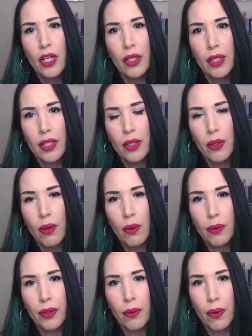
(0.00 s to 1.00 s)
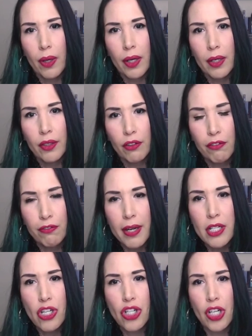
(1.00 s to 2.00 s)
your
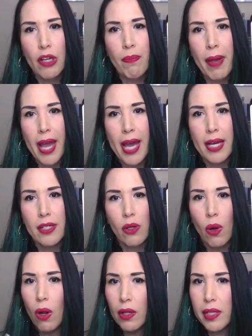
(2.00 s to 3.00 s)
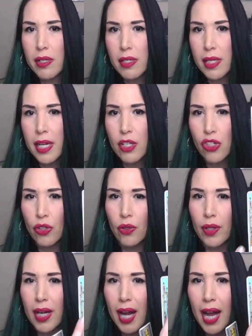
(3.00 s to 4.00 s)
friendship and all these things. So
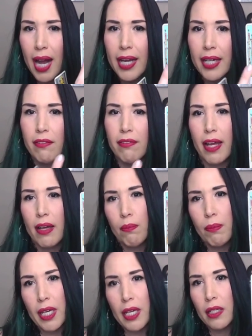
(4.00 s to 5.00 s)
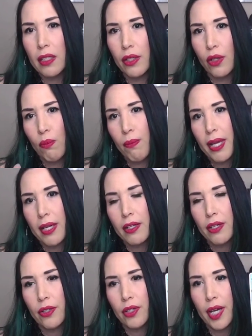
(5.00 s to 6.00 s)
you're kind of like being a little bit,
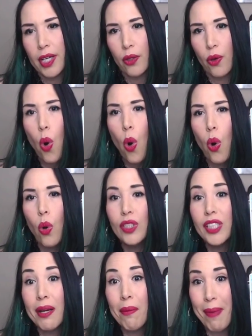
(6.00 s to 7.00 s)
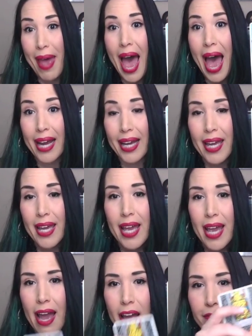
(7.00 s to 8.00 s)
you're holding back.
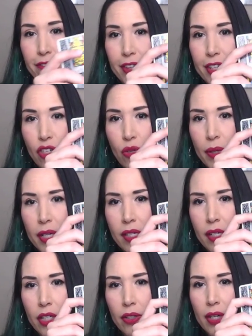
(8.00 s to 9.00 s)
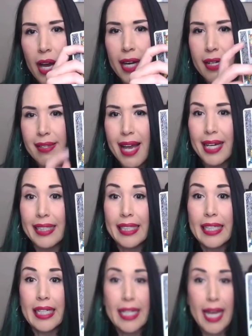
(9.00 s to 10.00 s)
And for this reason, you're not exactly
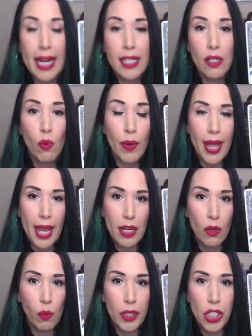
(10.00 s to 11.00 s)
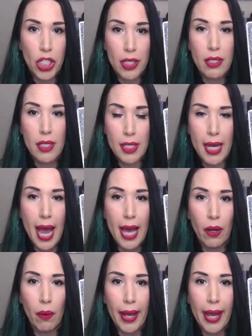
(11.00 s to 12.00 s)
connecting with anyone just yet,
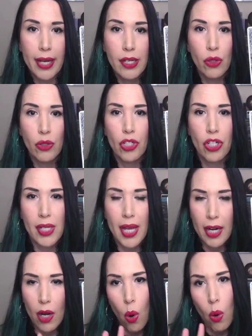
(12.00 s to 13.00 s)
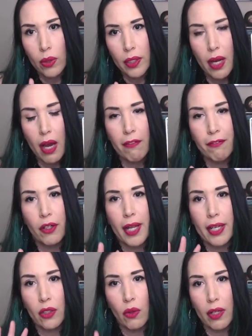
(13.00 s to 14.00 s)
okay? So you're just kind of holding off. You're
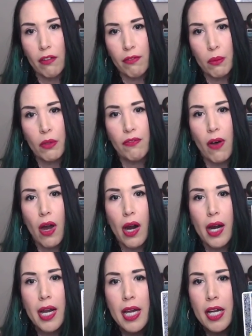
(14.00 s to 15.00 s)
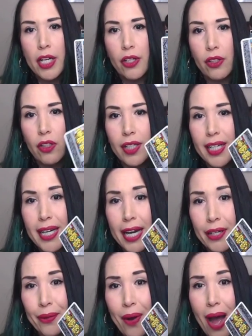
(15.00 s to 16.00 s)
like looking from afar. You're looking at
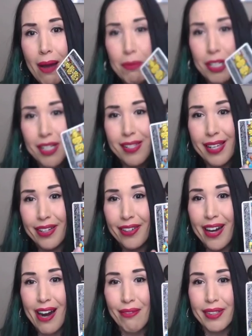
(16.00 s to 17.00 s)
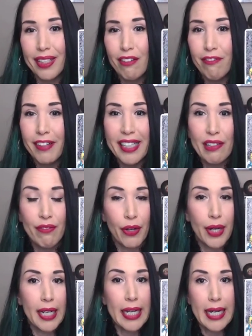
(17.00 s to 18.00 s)
your options, and you're not really feeling
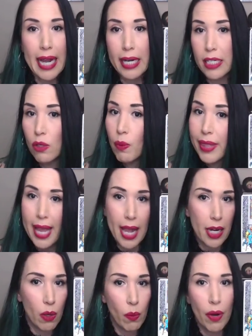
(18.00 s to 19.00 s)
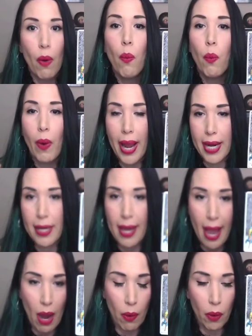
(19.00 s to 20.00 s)
very connected with anyone right
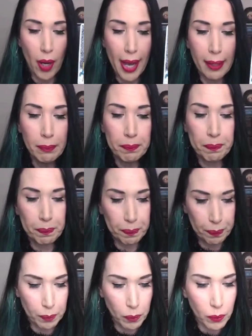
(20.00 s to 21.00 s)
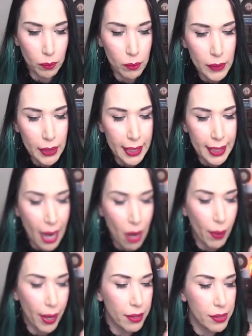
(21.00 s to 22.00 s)
now, okay?
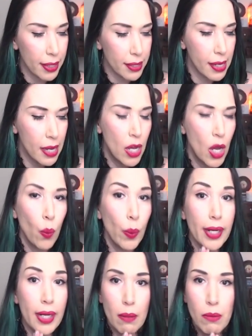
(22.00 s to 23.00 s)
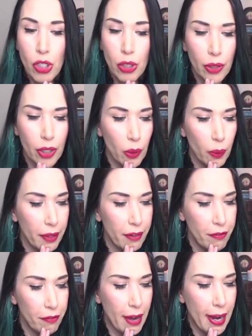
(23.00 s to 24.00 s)
Now, air signs. When it comes to your career
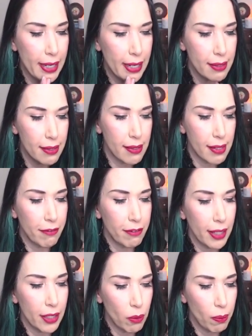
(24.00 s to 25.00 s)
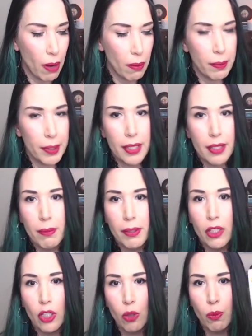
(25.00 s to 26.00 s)
and finances, I feel like you probably need to be a
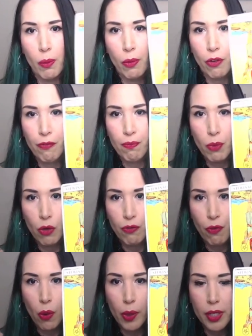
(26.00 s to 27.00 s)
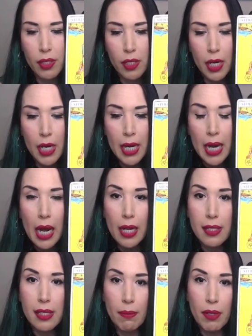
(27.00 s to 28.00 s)
little bit more focused on
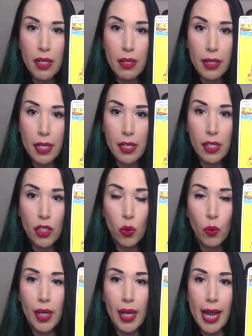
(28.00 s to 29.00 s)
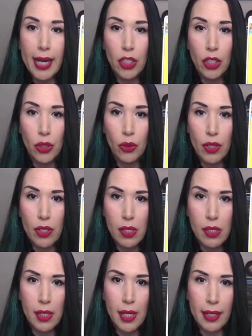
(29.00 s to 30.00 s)
some of the things that you would like to do. This
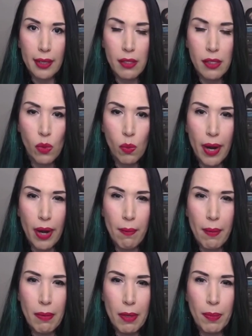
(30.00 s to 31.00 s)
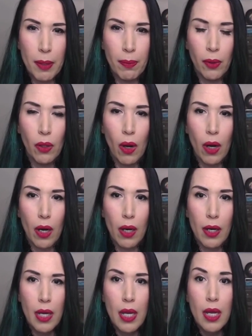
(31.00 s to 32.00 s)
is where maybe people
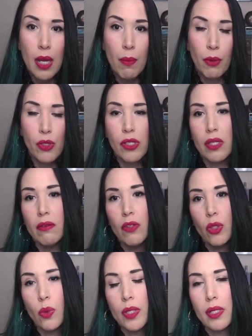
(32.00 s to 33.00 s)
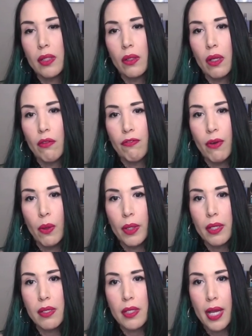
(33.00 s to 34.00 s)
are perceiving you as a little
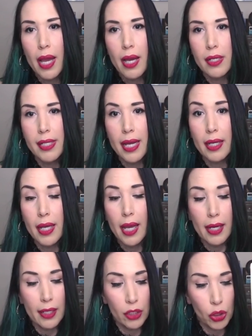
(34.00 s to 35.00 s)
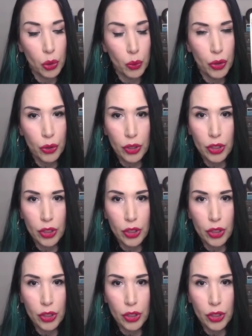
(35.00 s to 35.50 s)
unfocused and dedicated to your